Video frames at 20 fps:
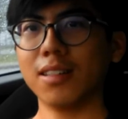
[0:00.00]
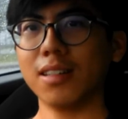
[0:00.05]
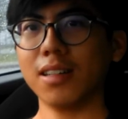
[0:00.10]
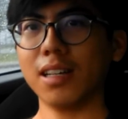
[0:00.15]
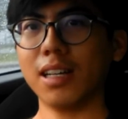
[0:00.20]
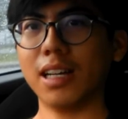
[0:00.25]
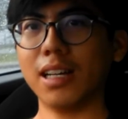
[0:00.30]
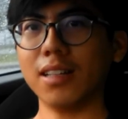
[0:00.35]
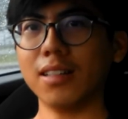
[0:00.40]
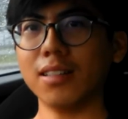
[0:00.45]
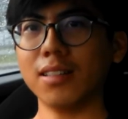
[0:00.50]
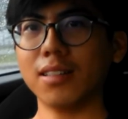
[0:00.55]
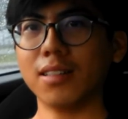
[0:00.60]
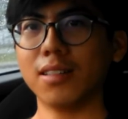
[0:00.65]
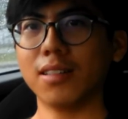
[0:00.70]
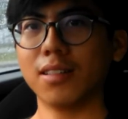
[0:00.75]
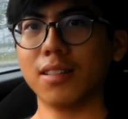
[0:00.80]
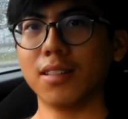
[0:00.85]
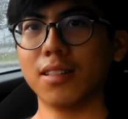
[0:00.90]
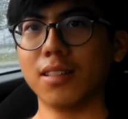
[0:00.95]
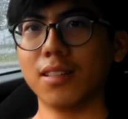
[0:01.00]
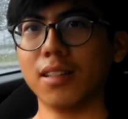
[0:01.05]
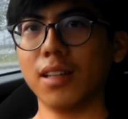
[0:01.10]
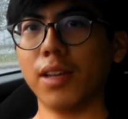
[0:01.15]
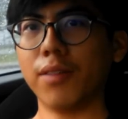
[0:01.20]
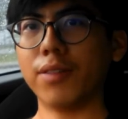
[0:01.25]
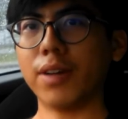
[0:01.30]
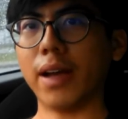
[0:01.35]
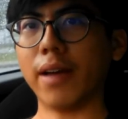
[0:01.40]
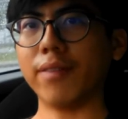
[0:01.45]
and
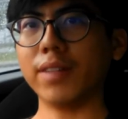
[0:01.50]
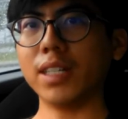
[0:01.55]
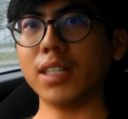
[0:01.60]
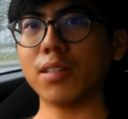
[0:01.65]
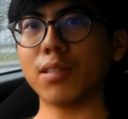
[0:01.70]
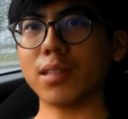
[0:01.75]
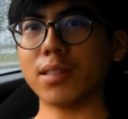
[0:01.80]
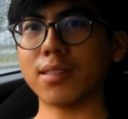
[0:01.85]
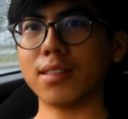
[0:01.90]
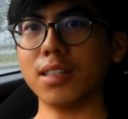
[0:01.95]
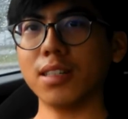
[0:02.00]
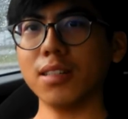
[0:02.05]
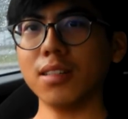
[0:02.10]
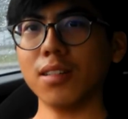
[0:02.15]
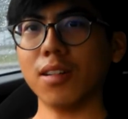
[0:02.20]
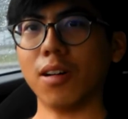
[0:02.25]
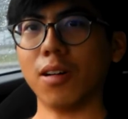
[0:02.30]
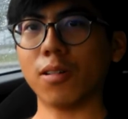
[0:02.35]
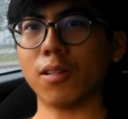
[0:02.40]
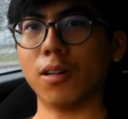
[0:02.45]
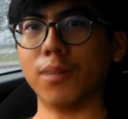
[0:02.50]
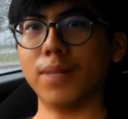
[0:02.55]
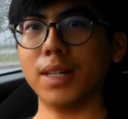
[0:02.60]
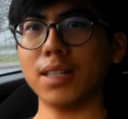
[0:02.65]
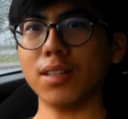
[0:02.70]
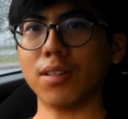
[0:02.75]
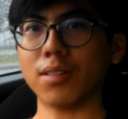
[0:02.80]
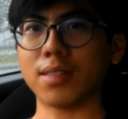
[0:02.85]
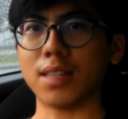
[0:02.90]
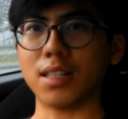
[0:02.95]
if you have any question or comment
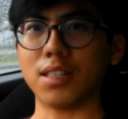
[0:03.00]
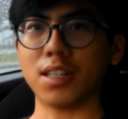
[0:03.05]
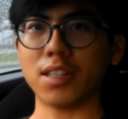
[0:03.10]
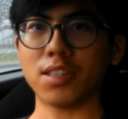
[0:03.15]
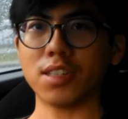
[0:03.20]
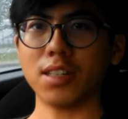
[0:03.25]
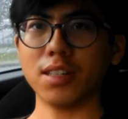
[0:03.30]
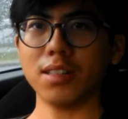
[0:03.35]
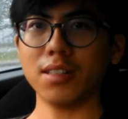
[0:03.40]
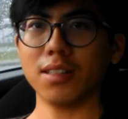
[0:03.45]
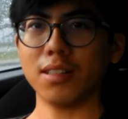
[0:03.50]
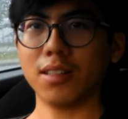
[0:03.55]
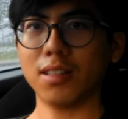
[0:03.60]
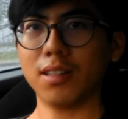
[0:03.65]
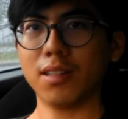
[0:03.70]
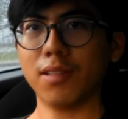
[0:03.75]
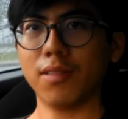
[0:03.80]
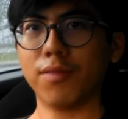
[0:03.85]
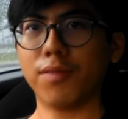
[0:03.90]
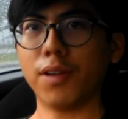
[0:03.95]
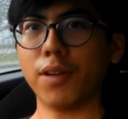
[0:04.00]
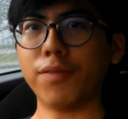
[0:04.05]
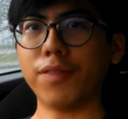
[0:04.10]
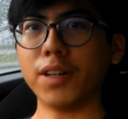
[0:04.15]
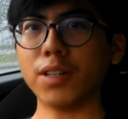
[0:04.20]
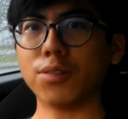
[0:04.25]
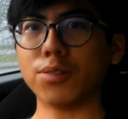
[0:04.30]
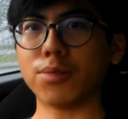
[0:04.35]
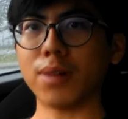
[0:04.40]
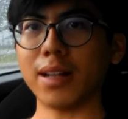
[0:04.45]
or suggestion, feel free
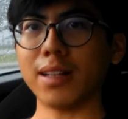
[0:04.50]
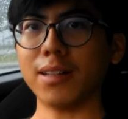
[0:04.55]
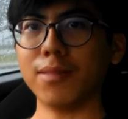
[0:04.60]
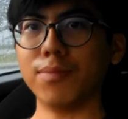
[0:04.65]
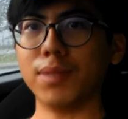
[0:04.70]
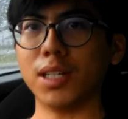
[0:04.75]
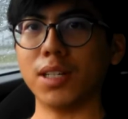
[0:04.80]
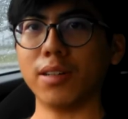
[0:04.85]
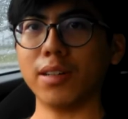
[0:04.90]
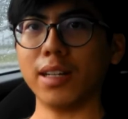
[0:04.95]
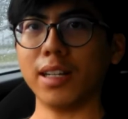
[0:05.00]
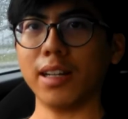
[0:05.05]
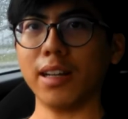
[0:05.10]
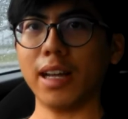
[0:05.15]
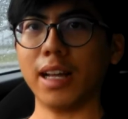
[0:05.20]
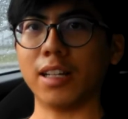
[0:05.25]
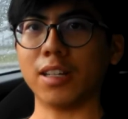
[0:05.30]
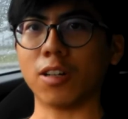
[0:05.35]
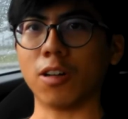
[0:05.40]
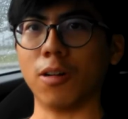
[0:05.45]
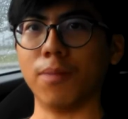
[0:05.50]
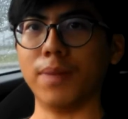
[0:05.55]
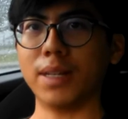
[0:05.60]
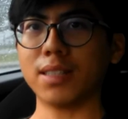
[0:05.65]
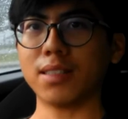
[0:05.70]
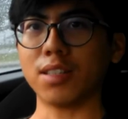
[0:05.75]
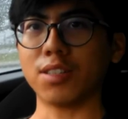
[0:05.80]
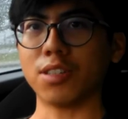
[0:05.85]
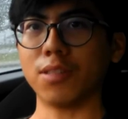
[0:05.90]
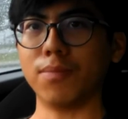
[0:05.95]
to write them below at the comment
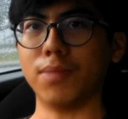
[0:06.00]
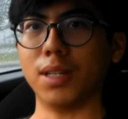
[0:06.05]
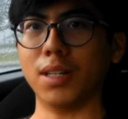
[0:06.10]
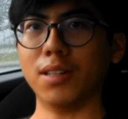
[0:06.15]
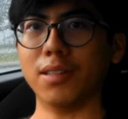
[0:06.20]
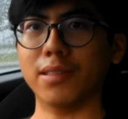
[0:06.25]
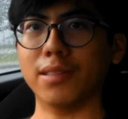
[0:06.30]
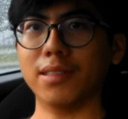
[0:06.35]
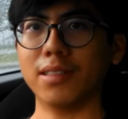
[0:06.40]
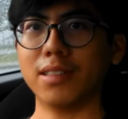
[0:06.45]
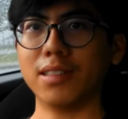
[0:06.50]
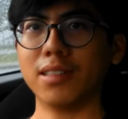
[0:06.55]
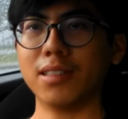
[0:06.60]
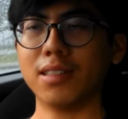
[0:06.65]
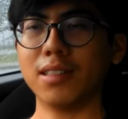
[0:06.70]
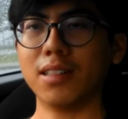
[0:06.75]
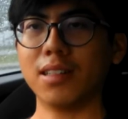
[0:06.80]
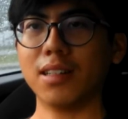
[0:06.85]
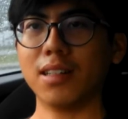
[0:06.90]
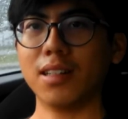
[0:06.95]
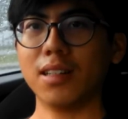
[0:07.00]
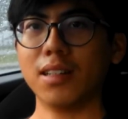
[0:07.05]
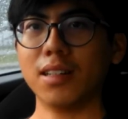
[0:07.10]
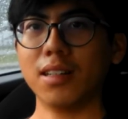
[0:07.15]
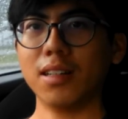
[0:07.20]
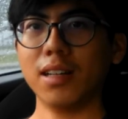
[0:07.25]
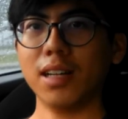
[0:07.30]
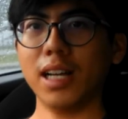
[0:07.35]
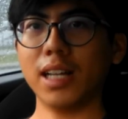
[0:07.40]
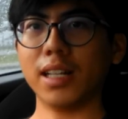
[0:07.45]
section below.
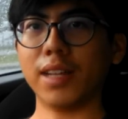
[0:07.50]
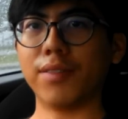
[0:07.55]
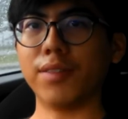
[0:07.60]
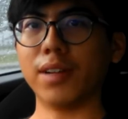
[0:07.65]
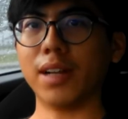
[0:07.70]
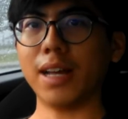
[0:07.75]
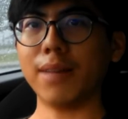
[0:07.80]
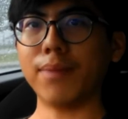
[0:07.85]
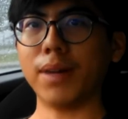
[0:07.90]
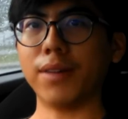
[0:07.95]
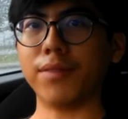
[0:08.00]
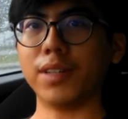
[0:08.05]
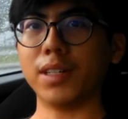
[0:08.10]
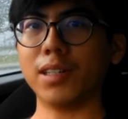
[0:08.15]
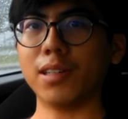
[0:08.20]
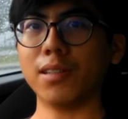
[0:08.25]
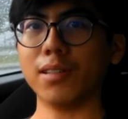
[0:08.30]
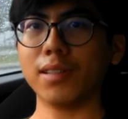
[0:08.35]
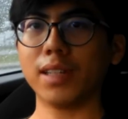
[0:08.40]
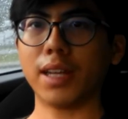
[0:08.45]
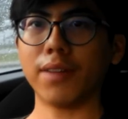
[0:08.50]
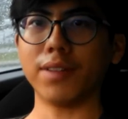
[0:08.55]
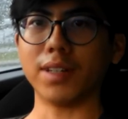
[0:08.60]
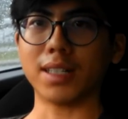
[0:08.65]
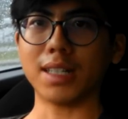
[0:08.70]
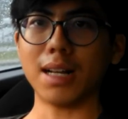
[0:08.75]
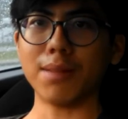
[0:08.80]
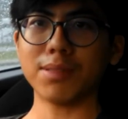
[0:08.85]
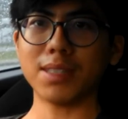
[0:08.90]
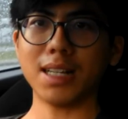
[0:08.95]
And if you like my video, give a
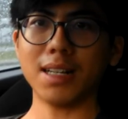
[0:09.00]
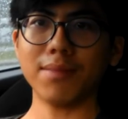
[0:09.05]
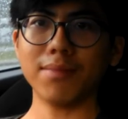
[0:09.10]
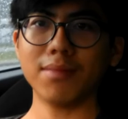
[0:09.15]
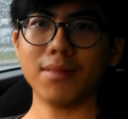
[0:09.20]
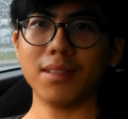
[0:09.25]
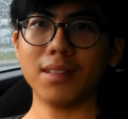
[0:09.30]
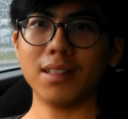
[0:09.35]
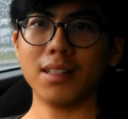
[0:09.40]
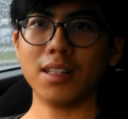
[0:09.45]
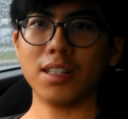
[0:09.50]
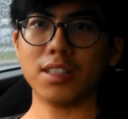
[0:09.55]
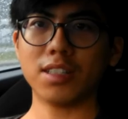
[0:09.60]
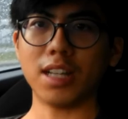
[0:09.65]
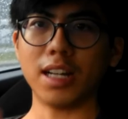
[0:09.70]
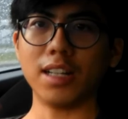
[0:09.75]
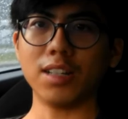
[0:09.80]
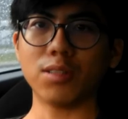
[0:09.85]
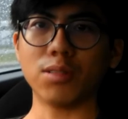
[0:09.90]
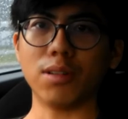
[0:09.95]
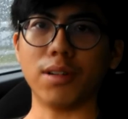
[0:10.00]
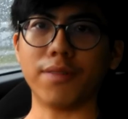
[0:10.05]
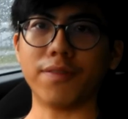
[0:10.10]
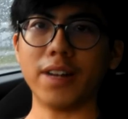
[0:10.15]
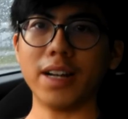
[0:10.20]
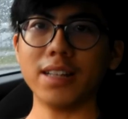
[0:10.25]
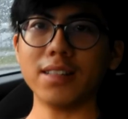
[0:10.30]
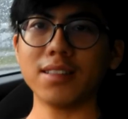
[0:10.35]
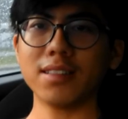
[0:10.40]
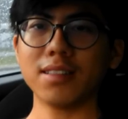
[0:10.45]
thumbs up, share it to your
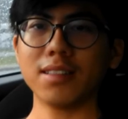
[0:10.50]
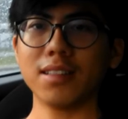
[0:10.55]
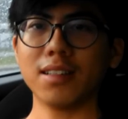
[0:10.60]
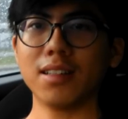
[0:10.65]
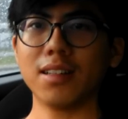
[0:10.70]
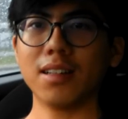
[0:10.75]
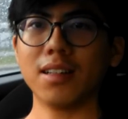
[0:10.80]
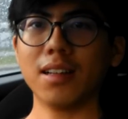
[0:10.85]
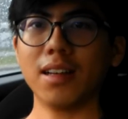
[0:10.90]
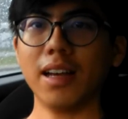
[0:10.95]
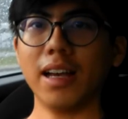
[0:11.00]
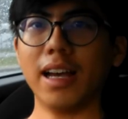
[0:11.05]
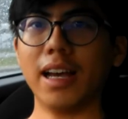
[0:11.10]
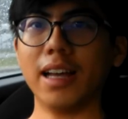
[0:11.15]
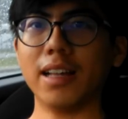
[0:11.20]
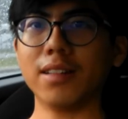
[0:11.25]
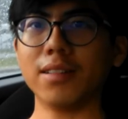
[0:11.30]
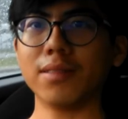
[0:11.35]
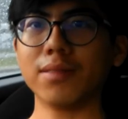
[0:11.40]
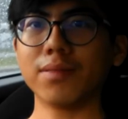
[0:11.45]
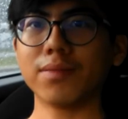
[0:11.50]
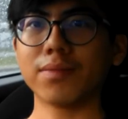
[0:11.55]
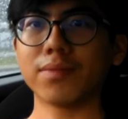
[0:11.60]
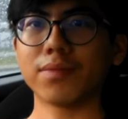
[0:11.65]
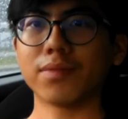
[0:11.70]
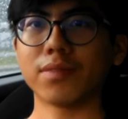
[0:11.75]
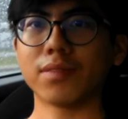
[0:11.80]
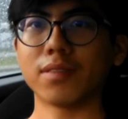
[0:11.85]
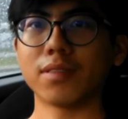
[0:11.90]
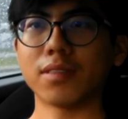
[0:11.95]
friends, and
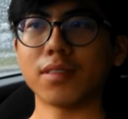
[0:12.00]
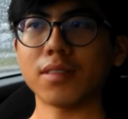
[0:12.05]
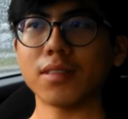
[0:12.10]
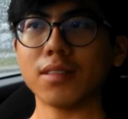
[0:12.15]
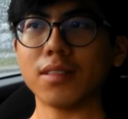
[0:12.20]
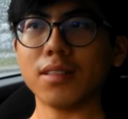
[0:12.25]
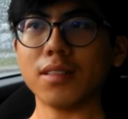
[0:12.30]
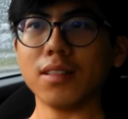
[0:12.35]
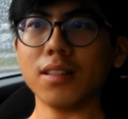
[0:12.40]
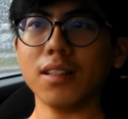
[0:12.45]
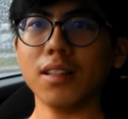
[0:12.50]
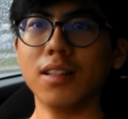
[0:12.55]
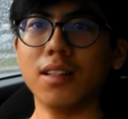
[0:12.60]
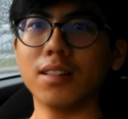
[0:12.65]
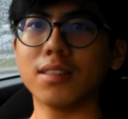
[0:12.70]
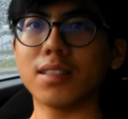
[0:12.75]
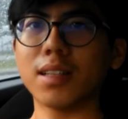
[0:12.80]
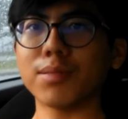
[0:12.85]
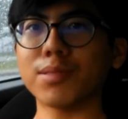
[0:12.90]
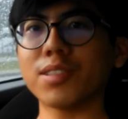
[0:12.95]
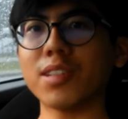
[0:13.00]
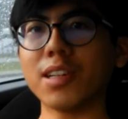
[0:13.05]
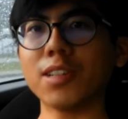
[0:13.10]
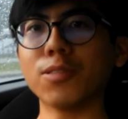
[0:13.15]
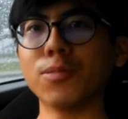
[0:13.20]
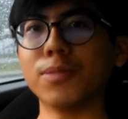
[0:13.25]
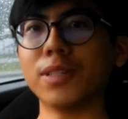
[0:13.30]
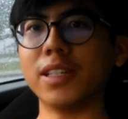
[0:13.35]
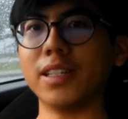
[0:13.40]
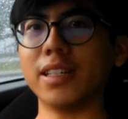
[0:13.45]
subscribe
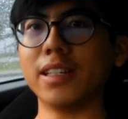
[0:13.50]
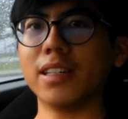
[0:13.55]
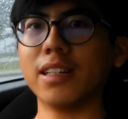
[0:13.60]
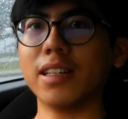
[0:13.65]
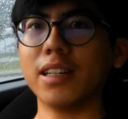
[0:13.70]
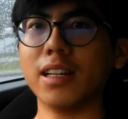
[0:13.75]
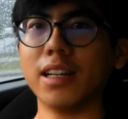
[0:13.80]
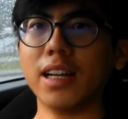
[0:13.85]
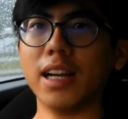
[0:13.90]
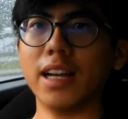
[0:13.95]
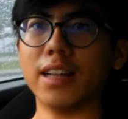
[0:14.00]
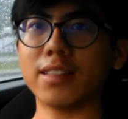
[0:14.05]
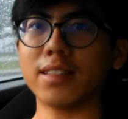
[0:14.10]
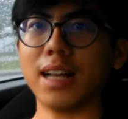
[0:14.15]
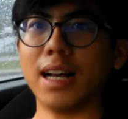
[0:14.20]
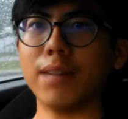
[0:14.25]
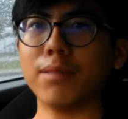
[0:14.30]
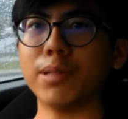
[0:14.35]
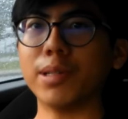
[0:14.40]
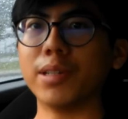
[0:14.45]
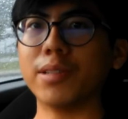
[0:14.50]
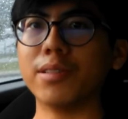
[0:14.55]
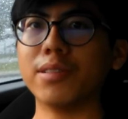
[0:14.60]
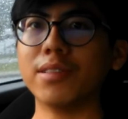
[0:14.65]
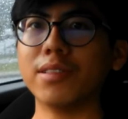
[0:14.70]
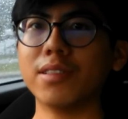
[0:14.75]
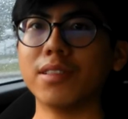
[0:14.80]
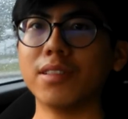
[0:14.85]
to me, as I will